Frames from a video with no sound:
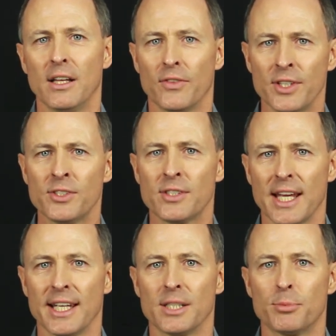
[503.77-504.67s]
This
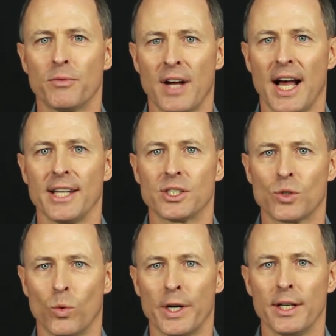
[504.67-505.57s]
stage provides
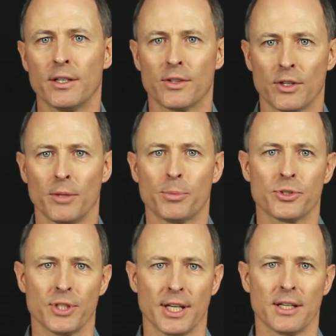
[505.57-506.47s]
20 to
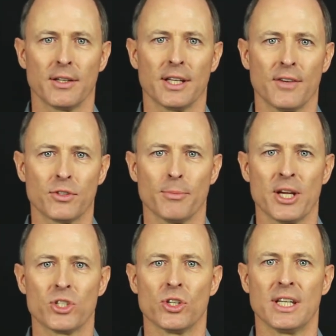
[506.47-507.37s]
30% of the
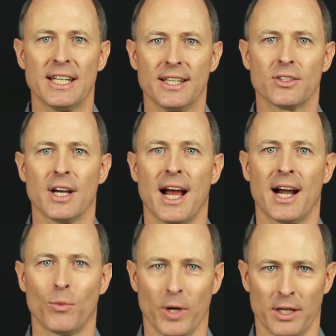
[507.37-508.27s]
information needed to
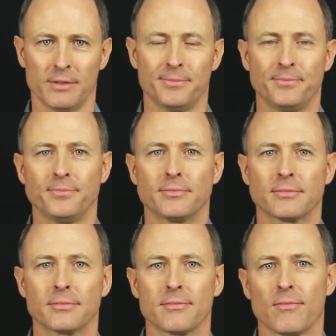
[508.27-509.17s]
hire well.
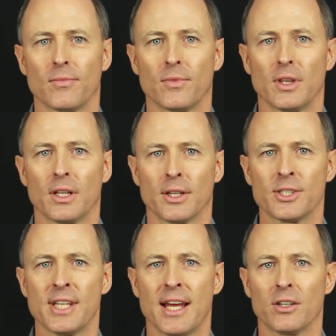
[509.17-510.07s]

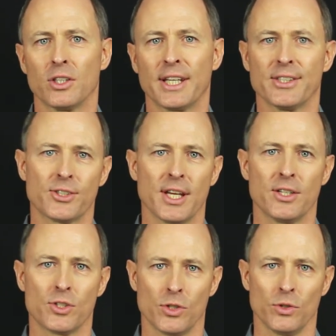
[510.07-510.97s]
Let's now look at
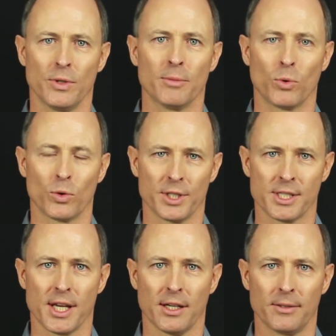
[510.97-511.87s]
stage 2 in more
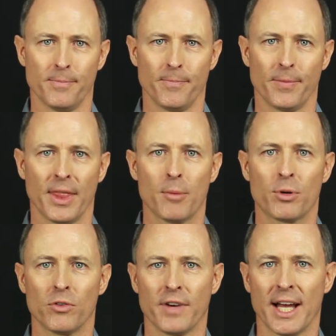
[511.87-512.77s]
detail.
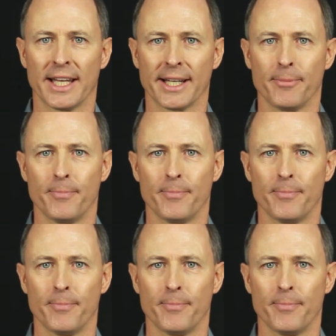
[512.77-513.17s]
Profiling.